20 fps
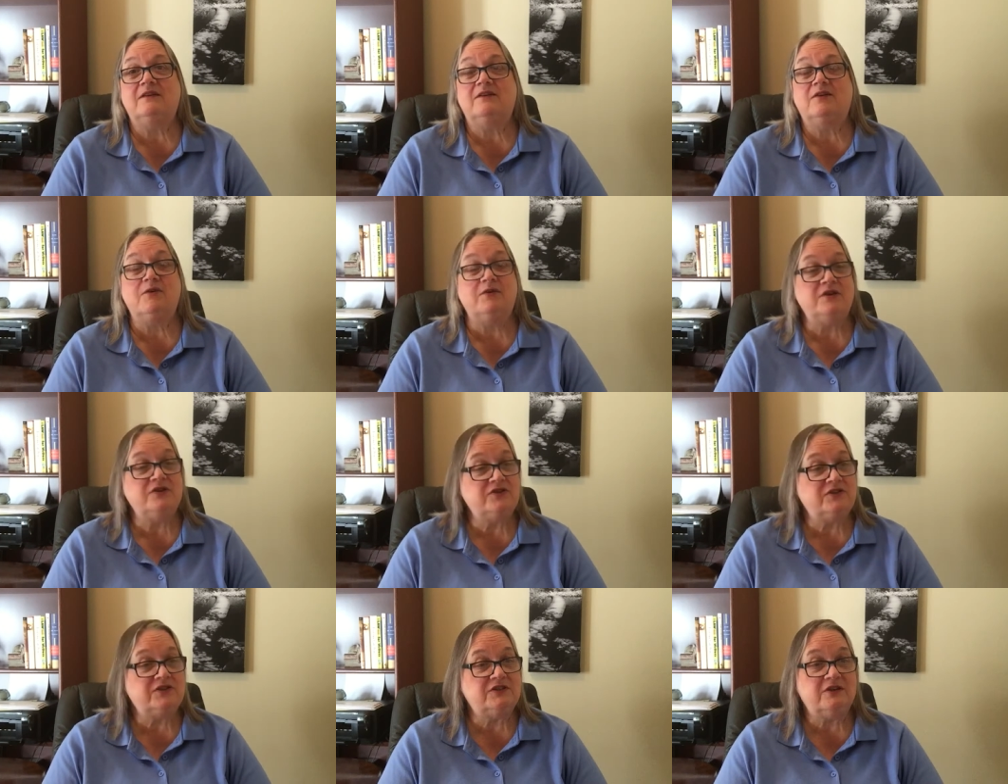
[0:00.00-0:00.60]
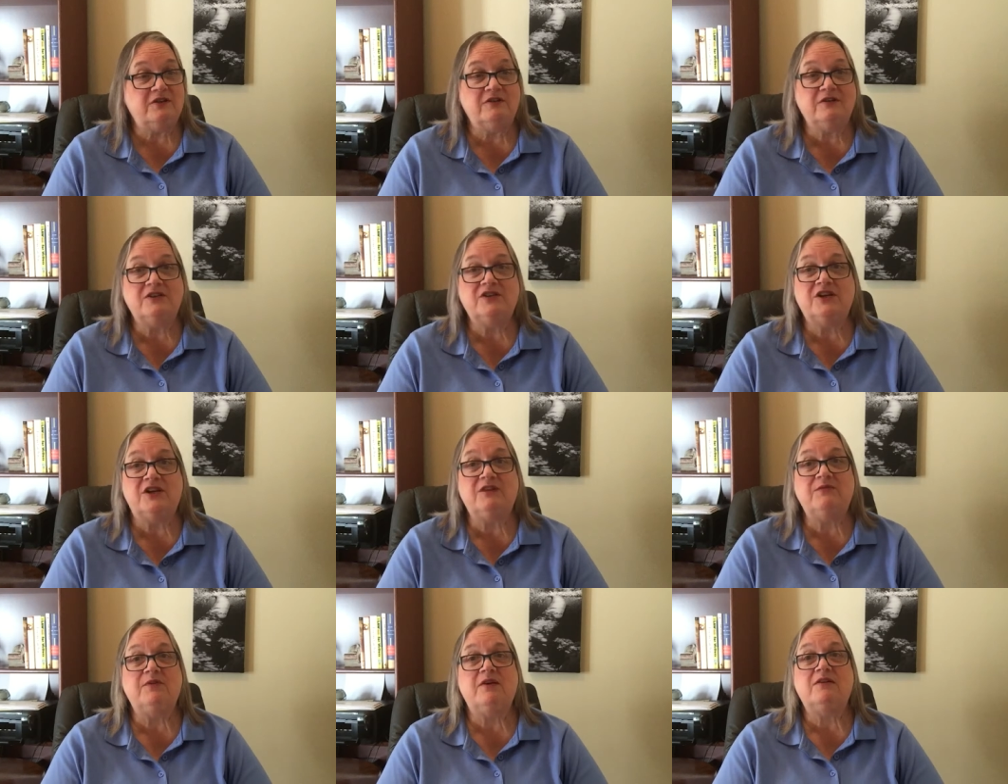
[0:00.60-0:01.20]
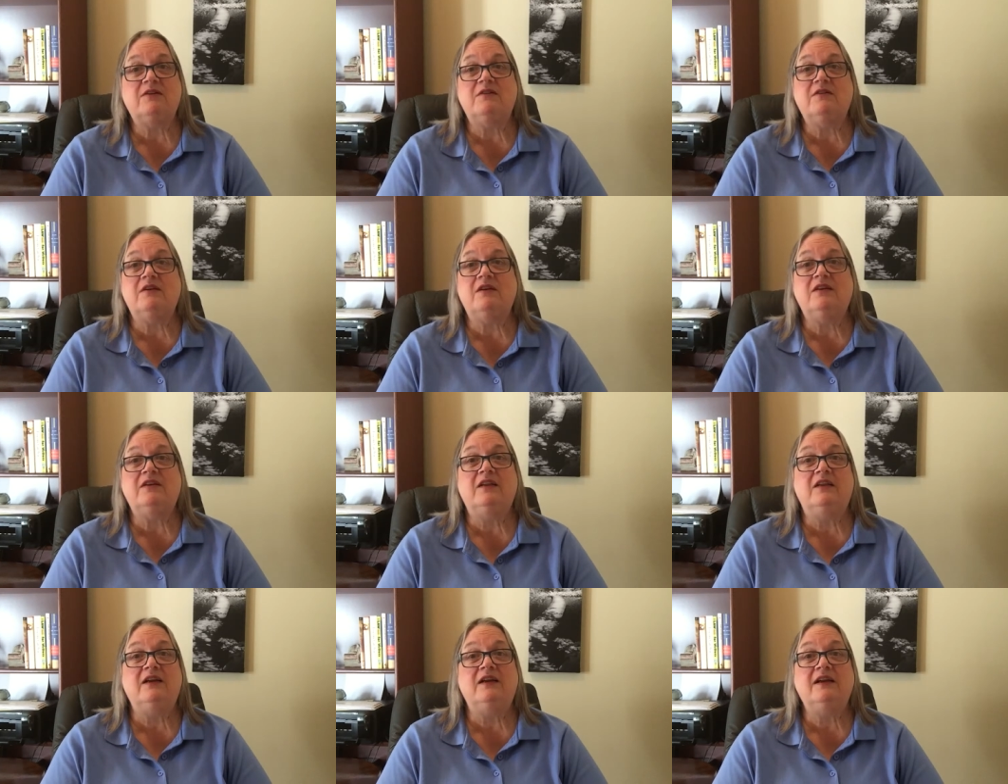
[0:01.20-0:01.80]
Or just go to
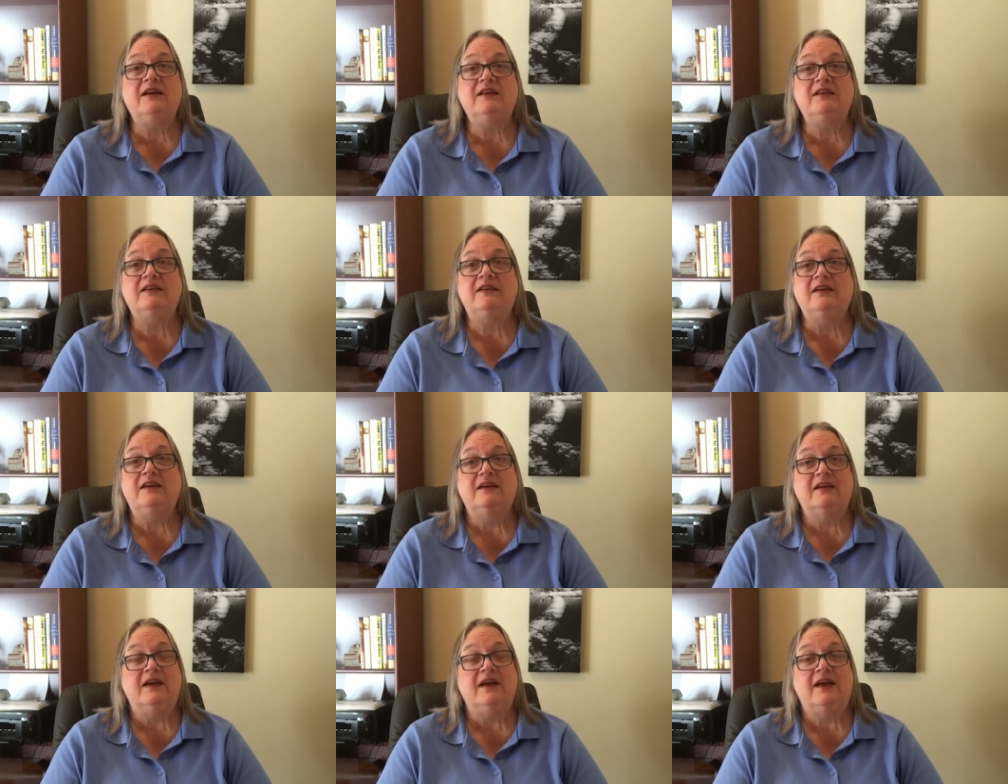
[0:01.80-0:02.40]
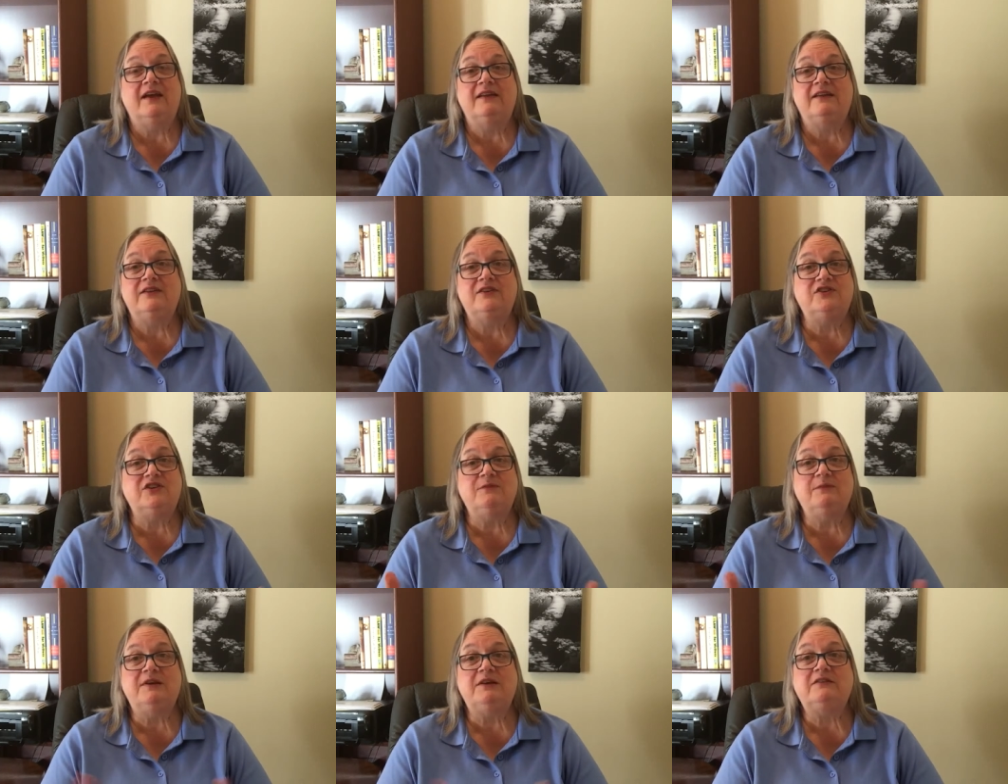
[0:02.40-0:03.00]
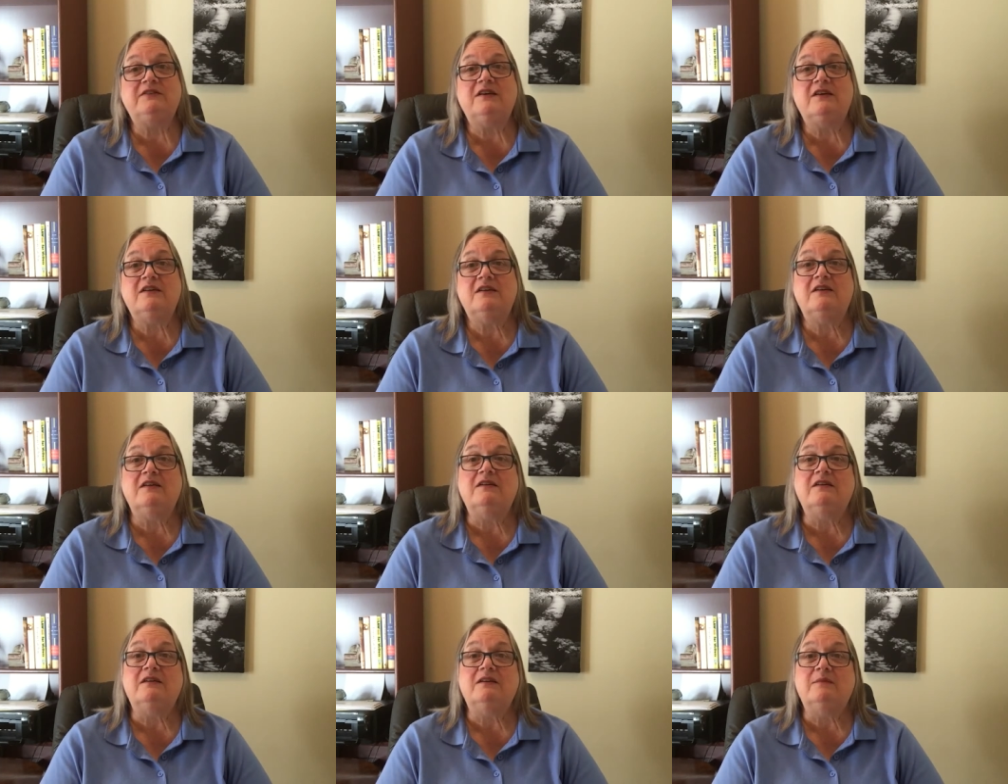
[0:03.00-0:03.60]

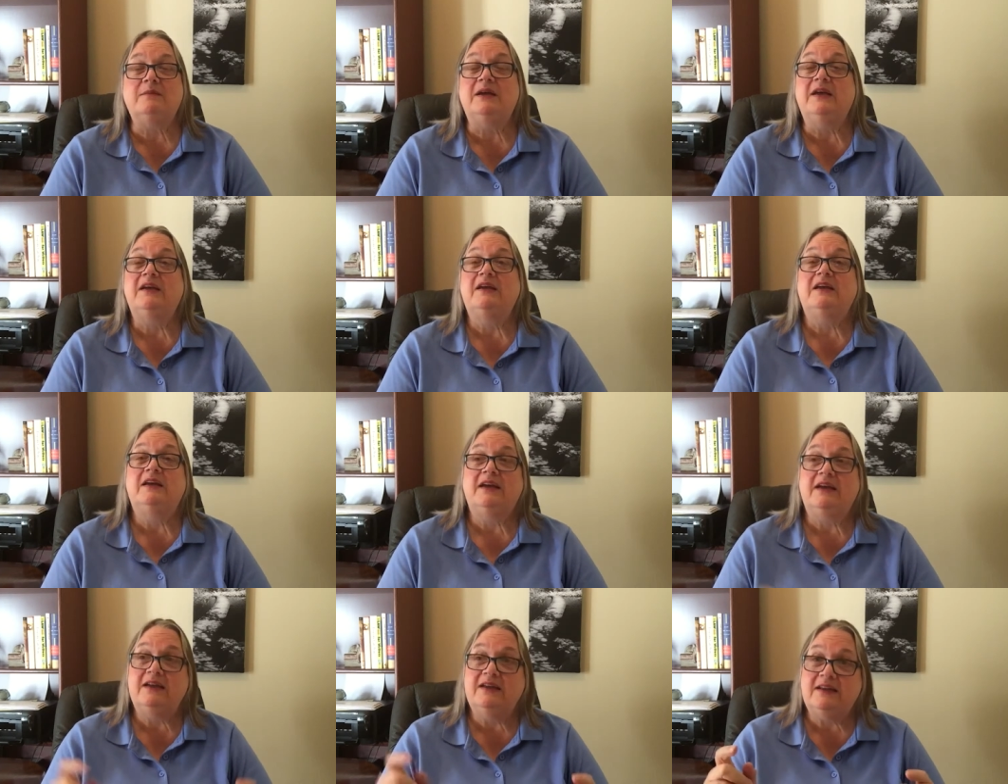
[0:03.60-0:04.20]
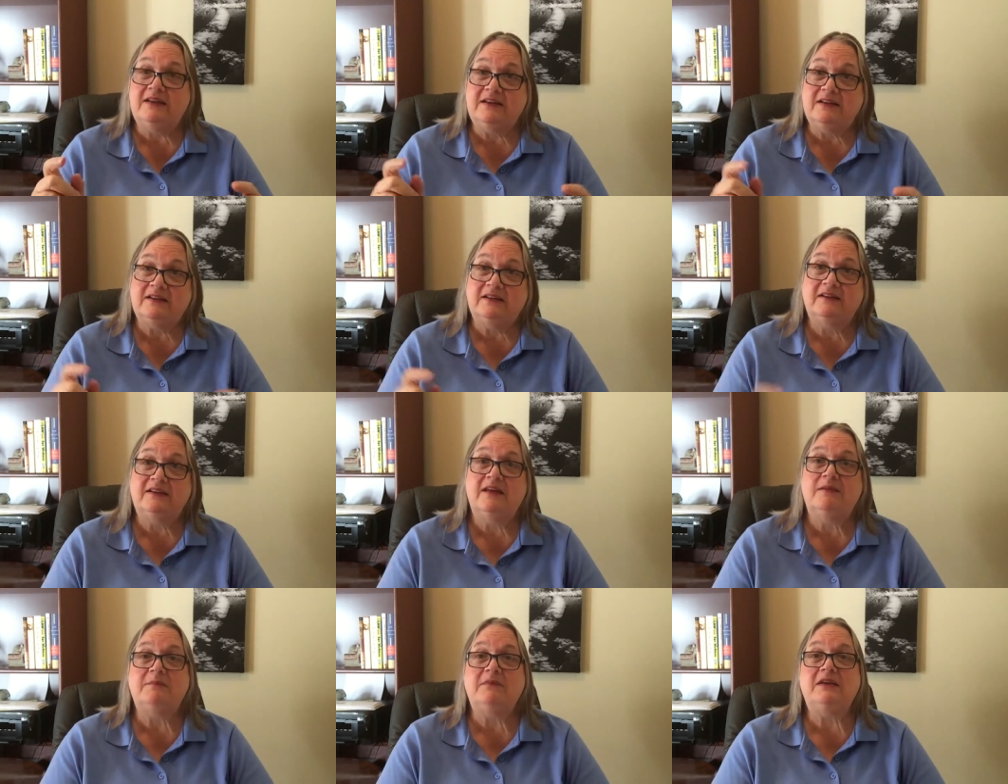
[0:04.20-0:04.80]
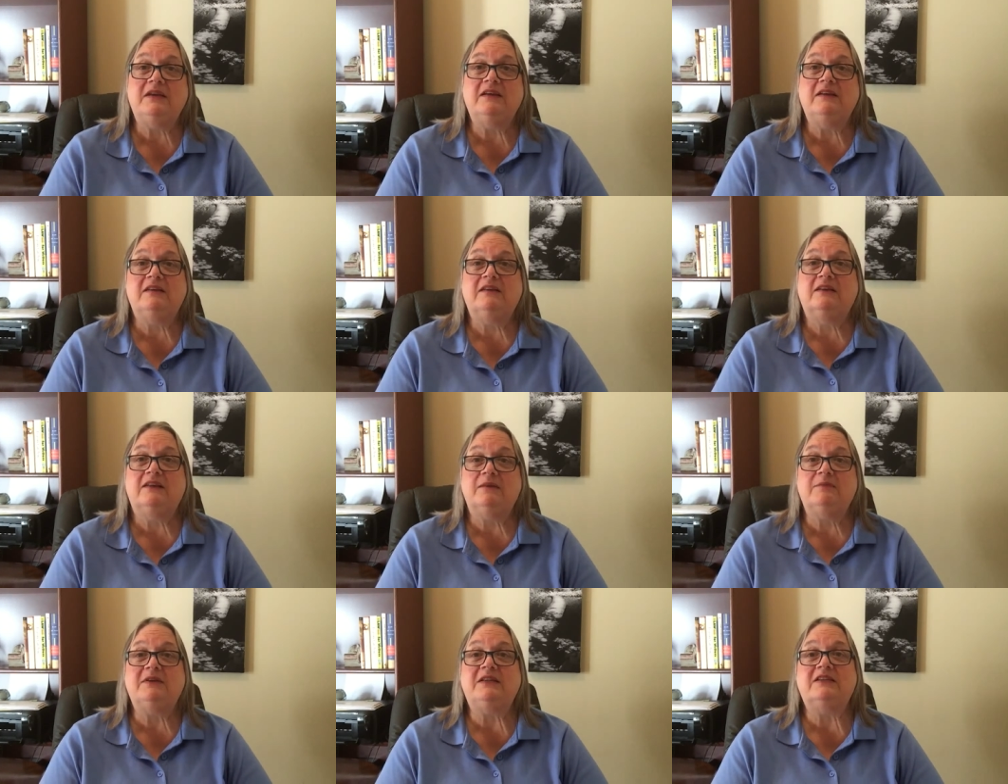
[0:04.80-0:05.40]
janeruckeronline@gmail.com and let me
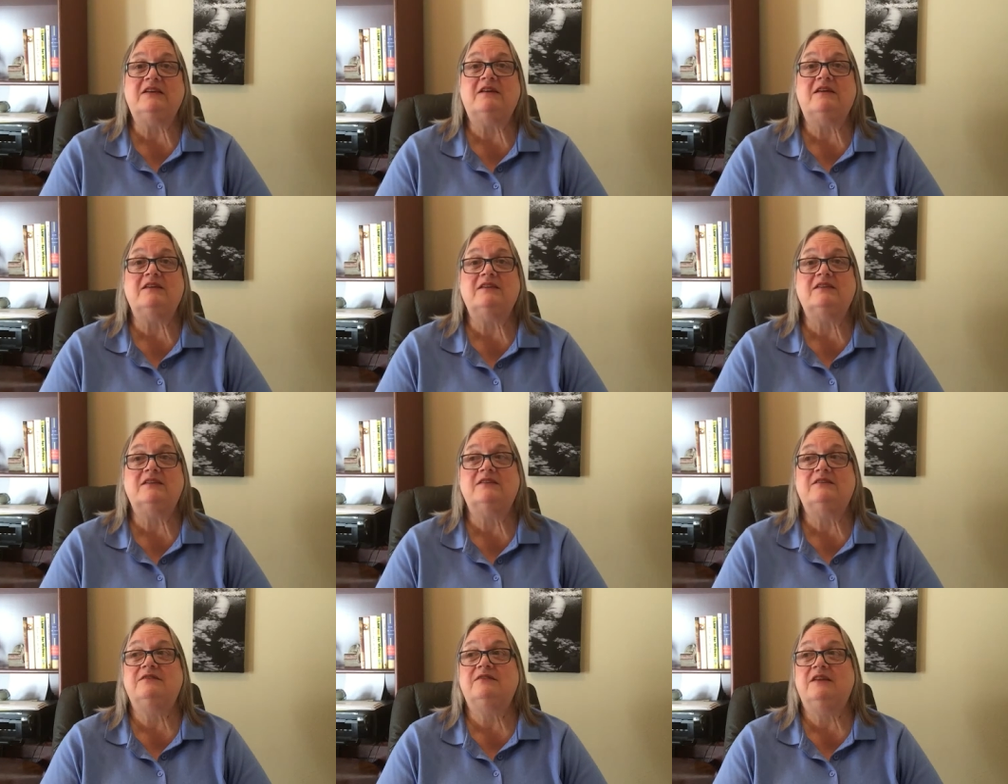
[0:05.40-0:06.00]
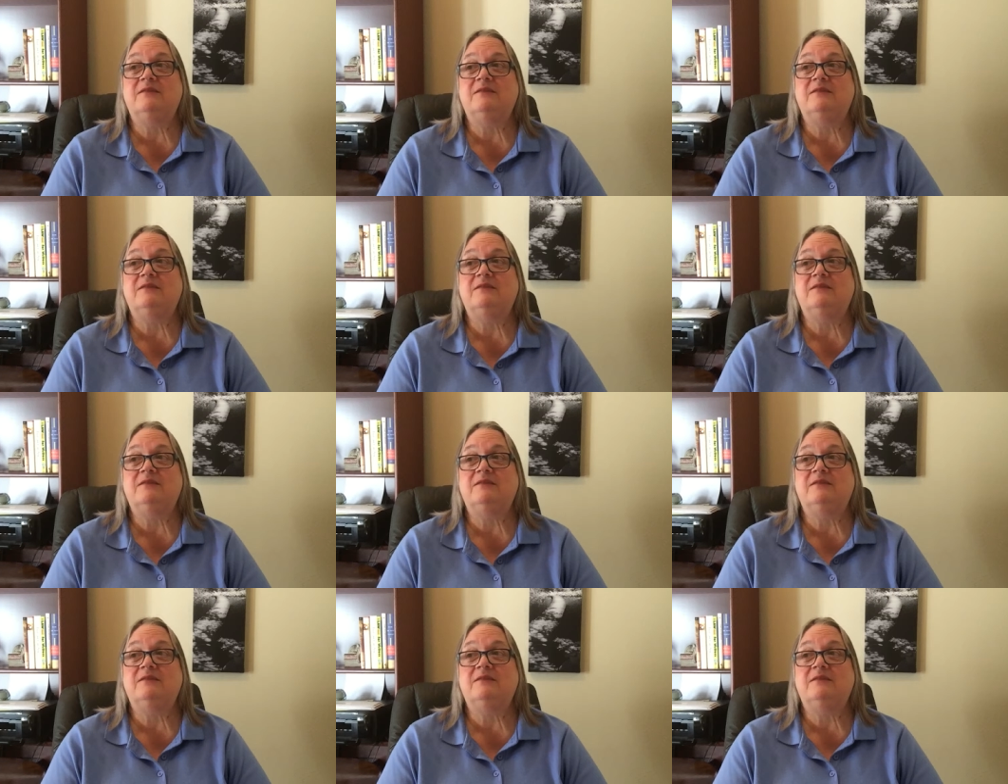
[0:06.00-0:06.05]
talk to you.